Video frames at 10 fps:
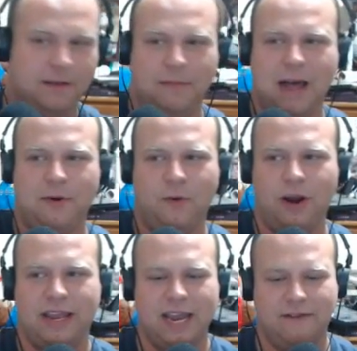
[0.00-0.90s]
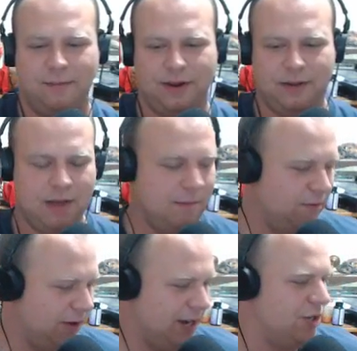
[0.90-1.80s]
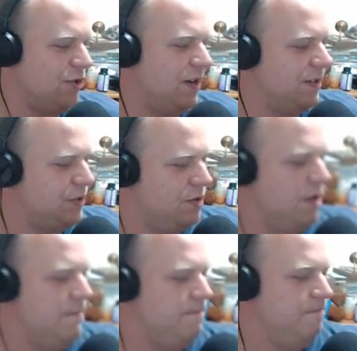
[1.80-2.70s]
Mama Wookie, everybody. Mama Wookie joining the stream.